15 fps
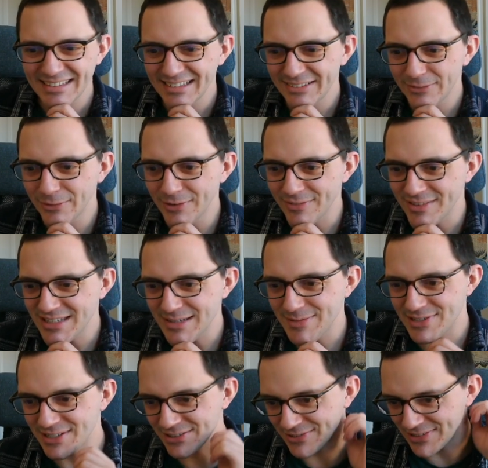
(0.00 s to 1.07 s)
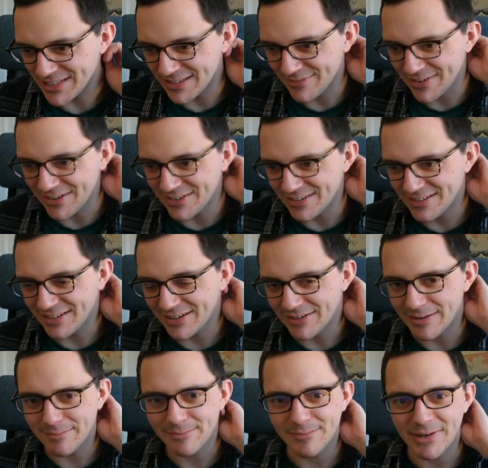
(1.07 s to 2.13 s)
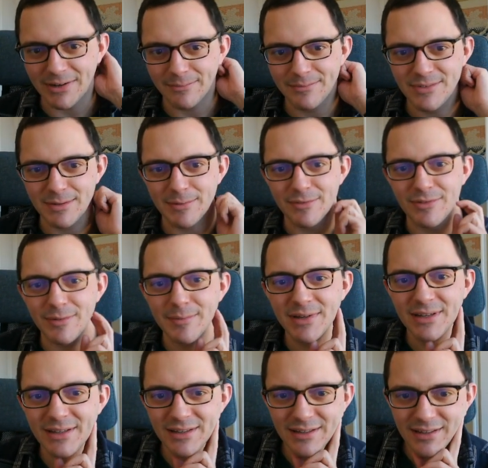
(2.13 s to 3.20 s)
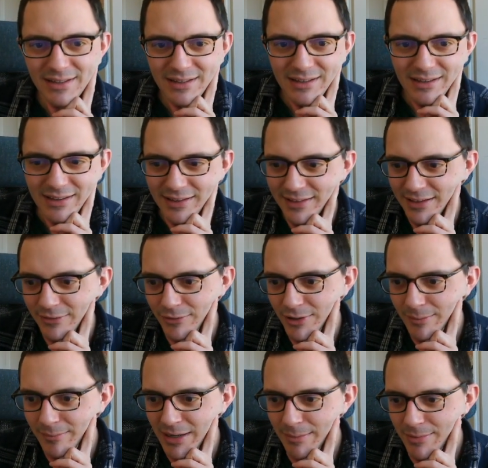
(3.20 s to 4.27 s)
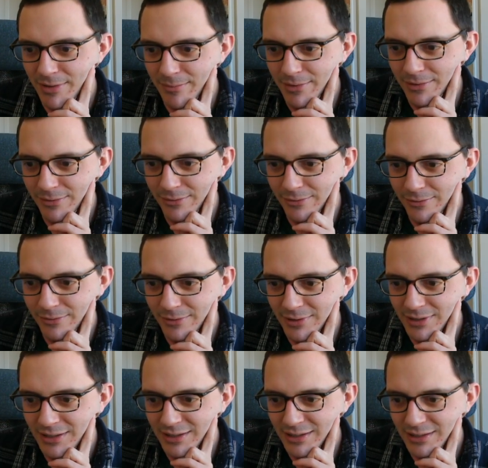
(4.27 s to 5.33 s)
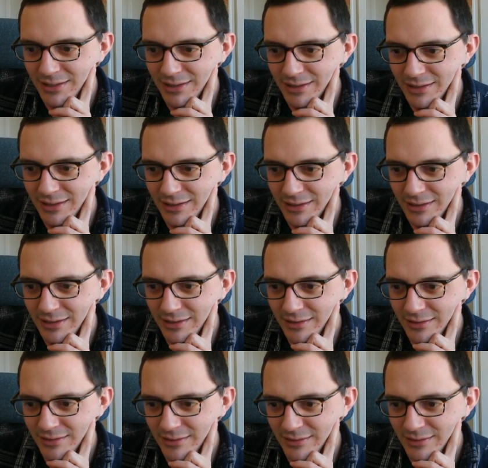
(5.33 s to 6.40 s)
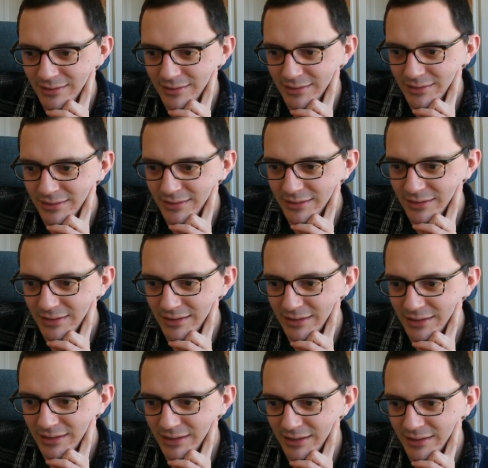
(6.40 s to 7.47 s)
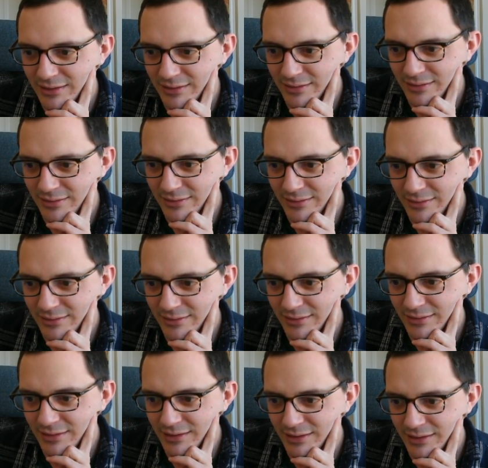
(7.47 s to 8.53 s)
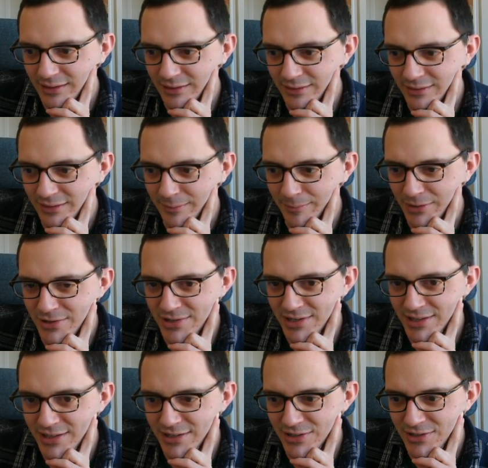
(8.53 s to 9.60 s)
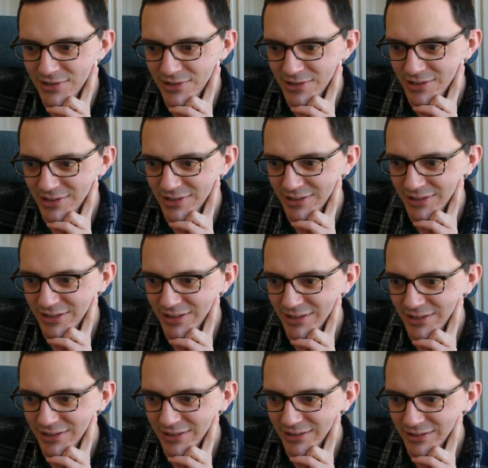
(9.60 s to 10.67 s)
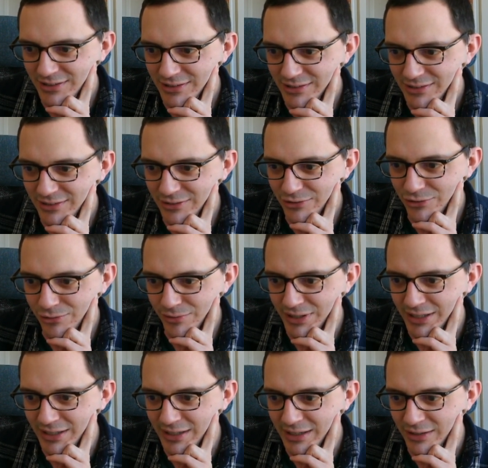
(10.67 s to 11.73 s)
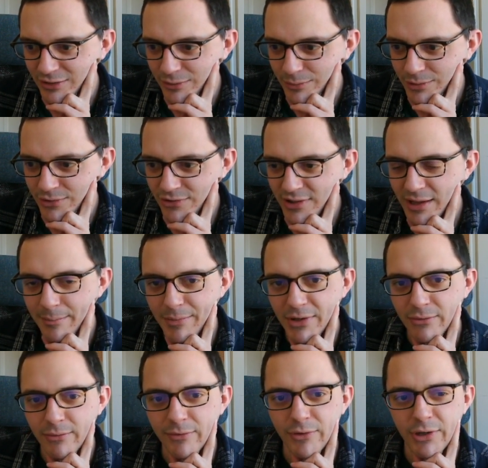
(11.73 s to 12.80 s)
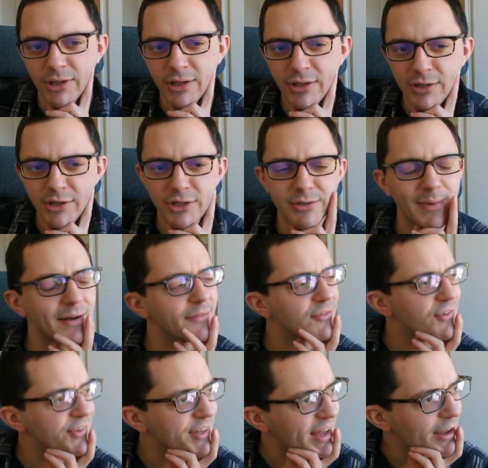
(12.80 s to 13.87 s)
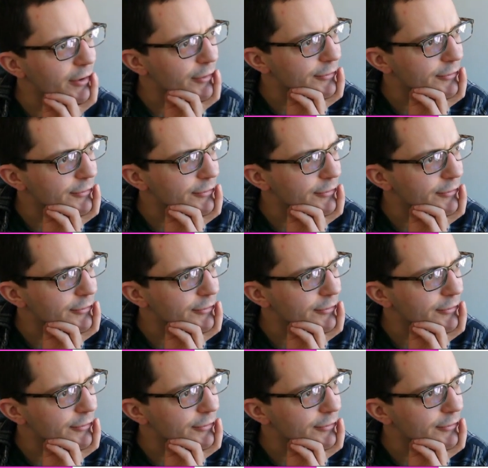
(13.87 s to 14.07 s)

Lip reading: All of the semicircles in the fairy diagram. Well, some of them. And then you're going to map them. Whee! Yeah, and mostly they're just shrinking in towards that because we've got a huge amount of scale